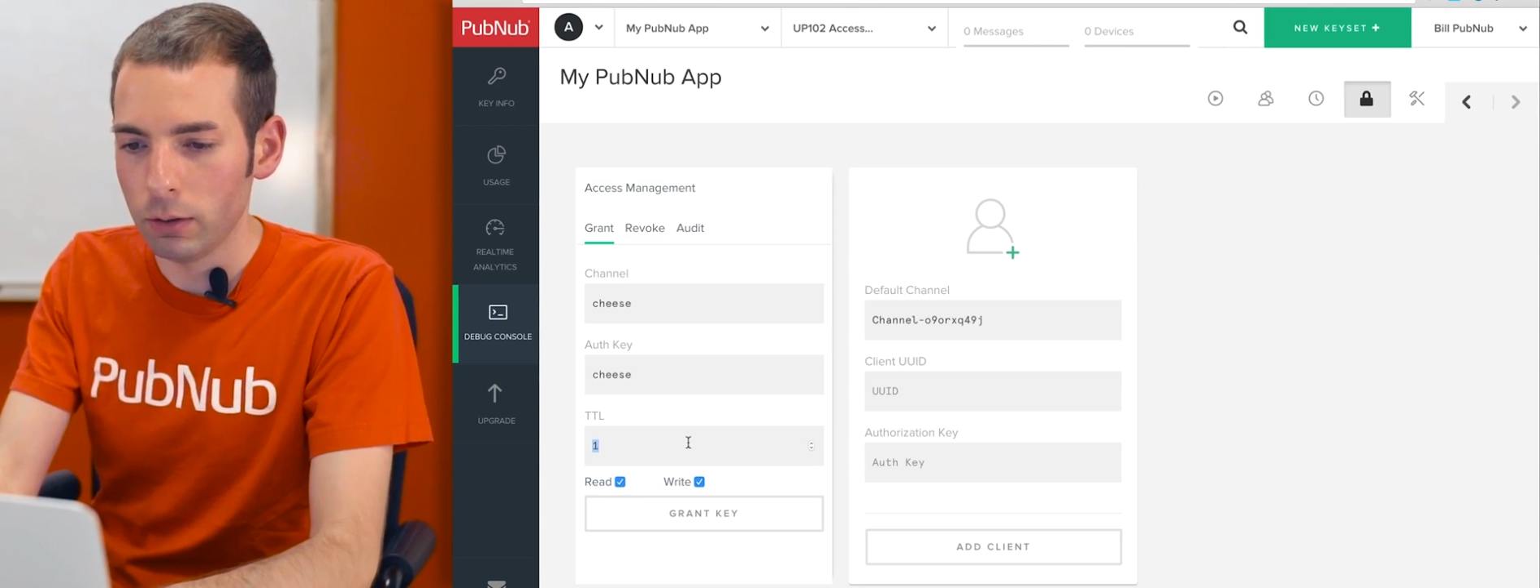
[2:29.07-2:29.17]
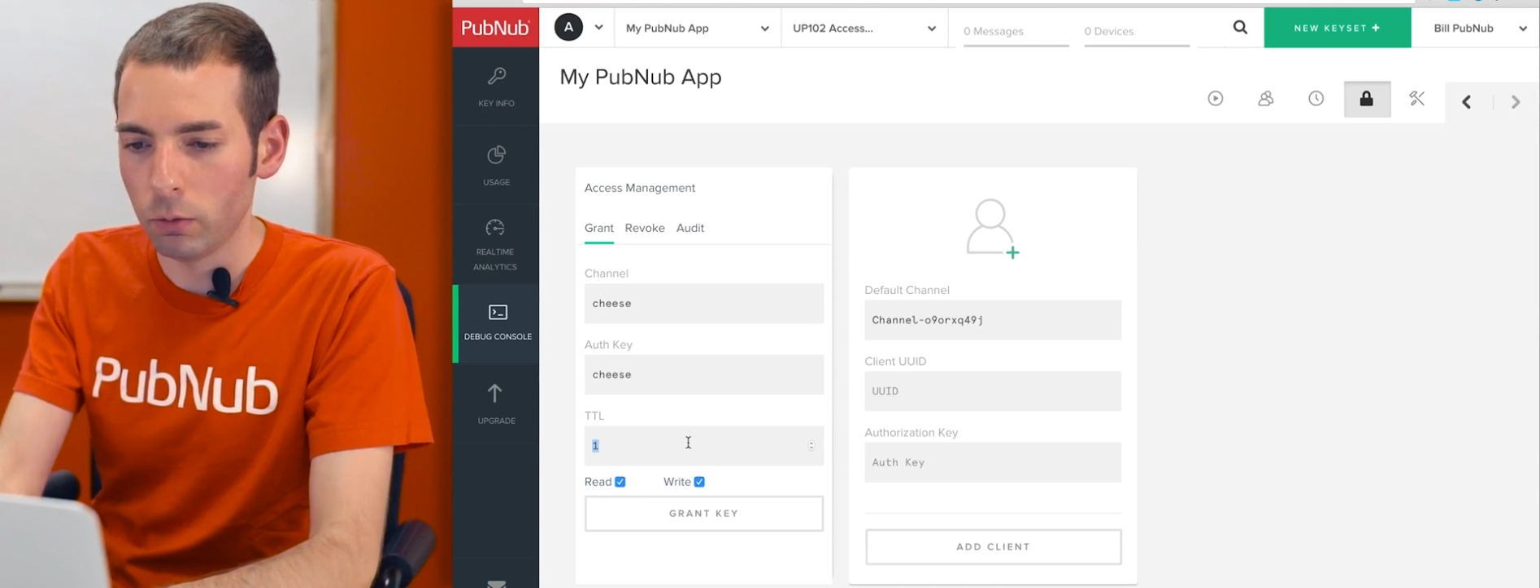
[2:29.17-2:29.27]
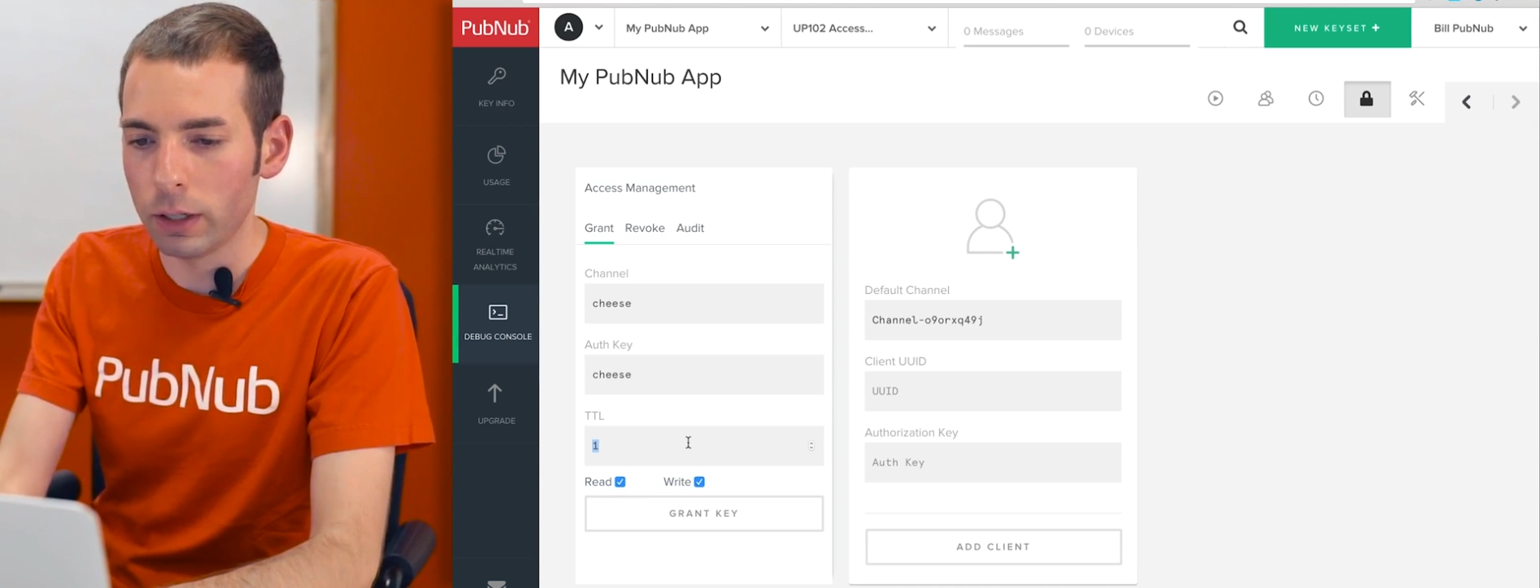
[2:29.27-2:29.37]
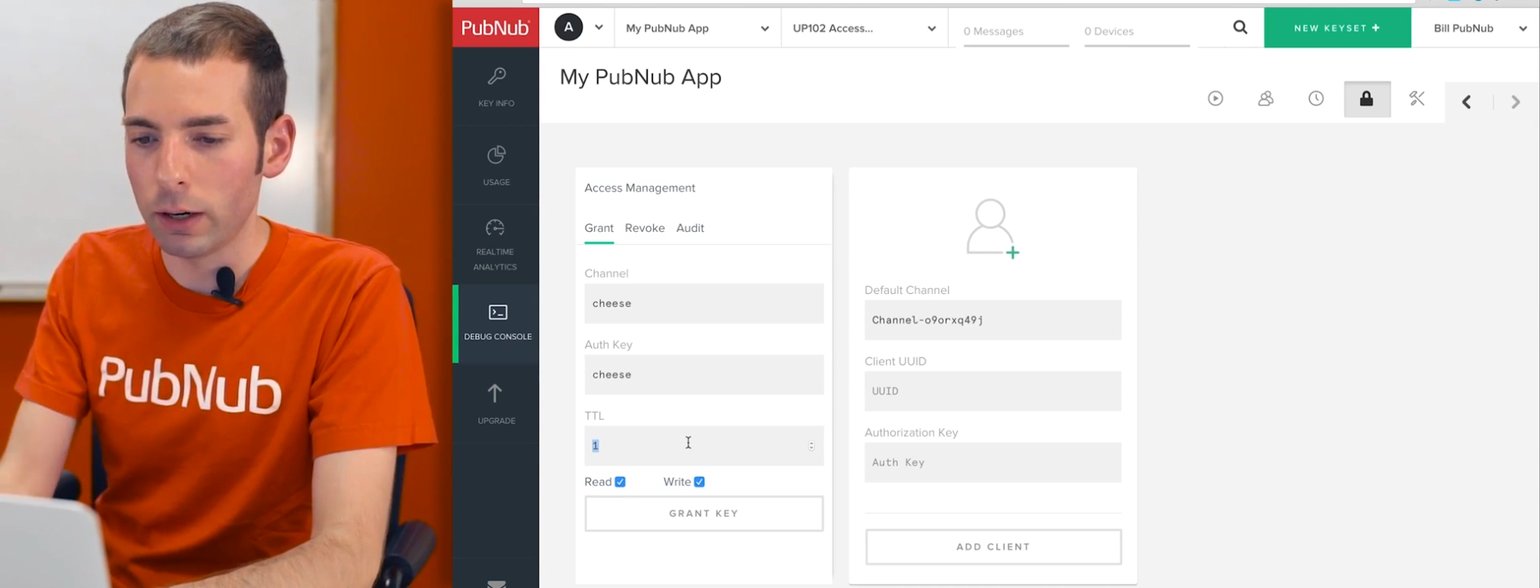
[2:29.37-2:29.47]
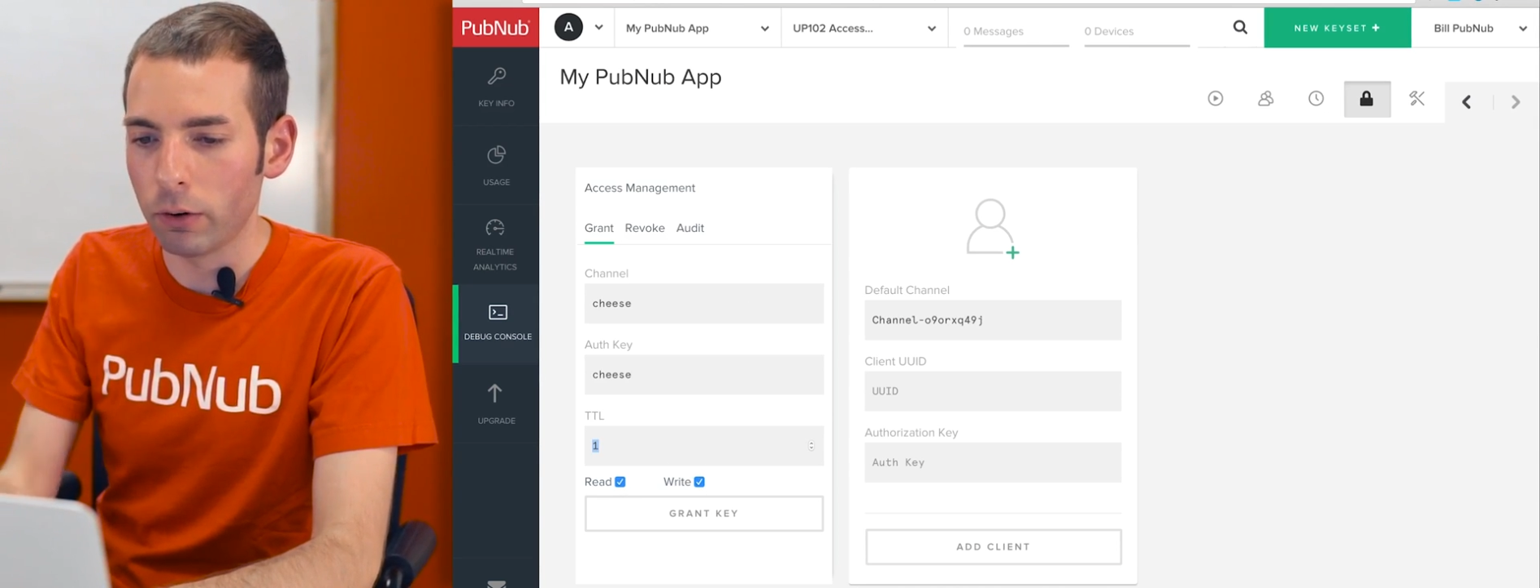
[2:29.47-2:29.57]

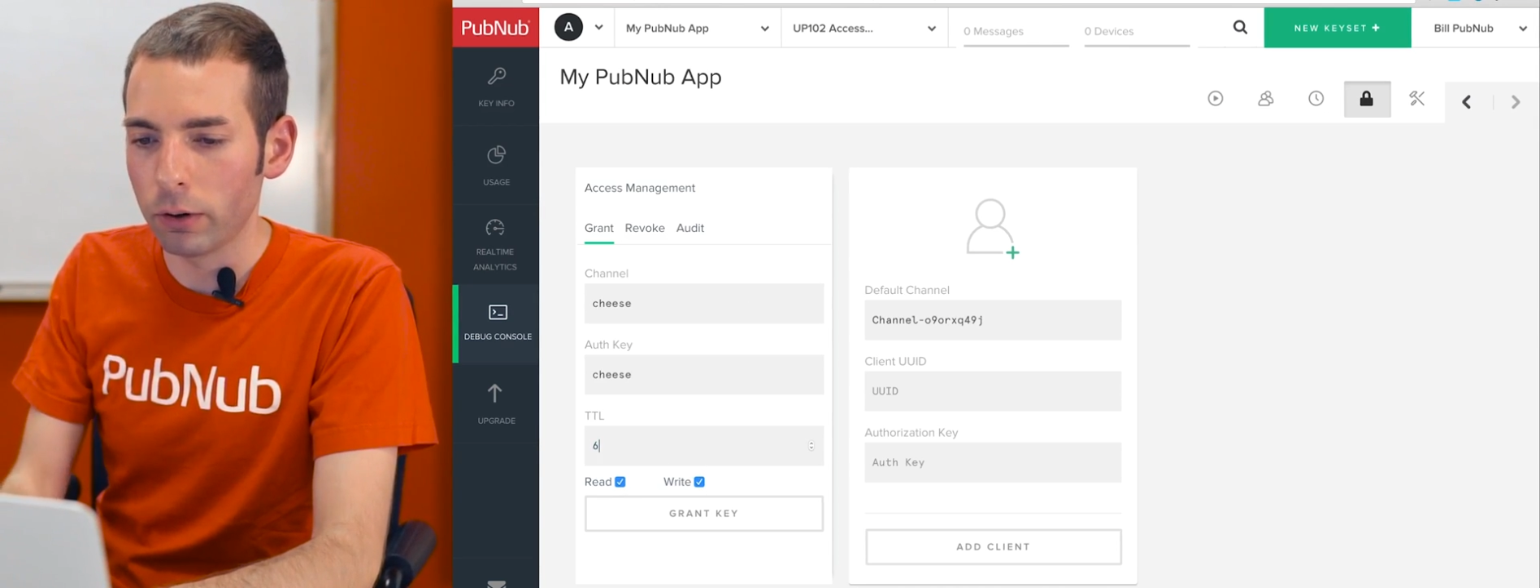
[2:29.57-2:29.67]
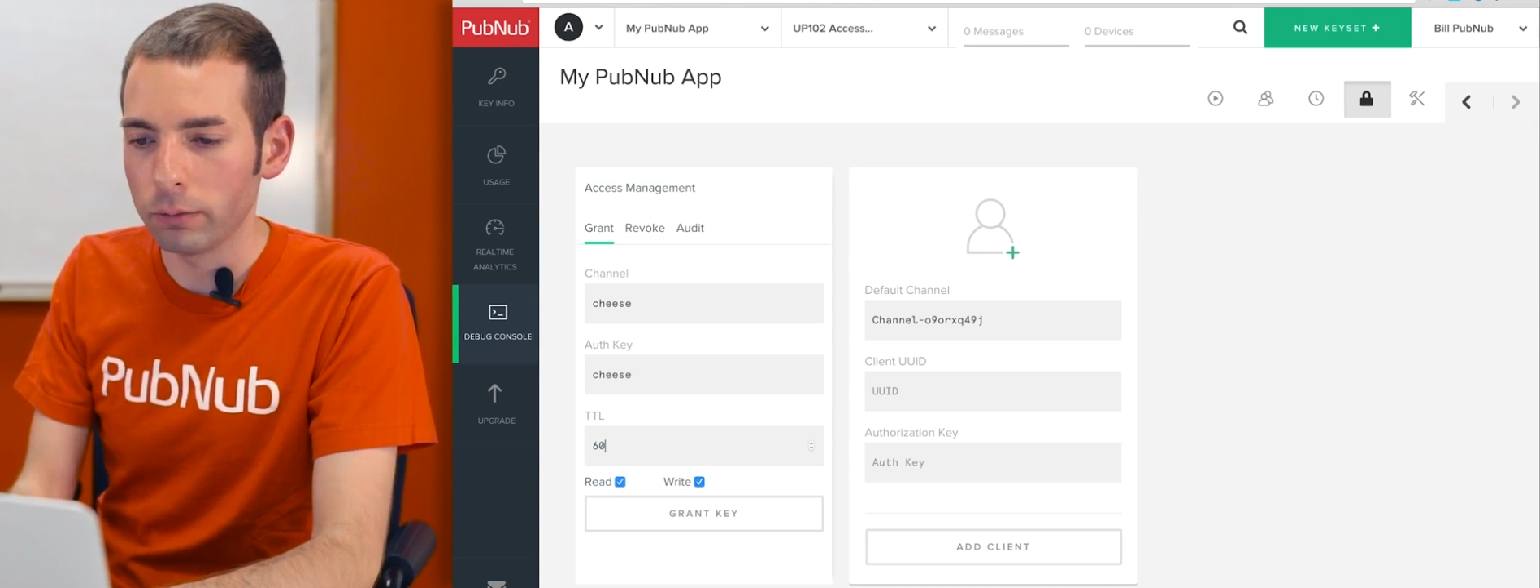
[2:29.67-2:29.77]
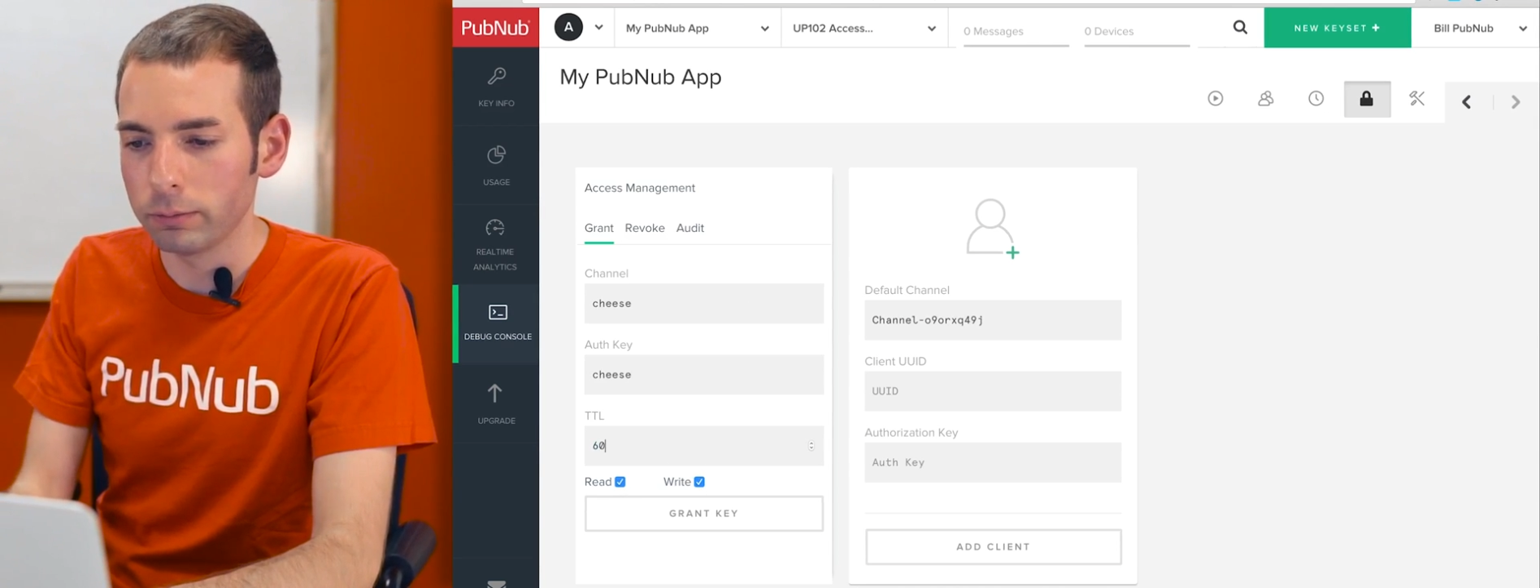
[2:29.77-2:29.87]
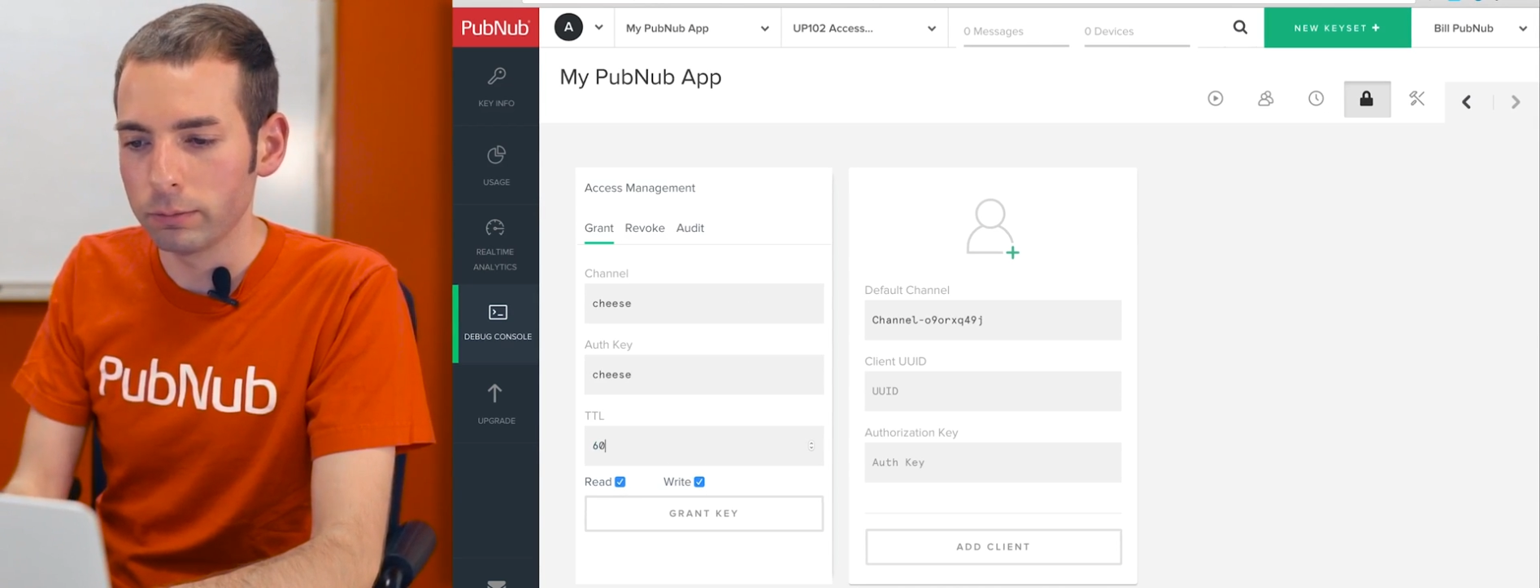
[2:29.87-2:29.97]
one hour,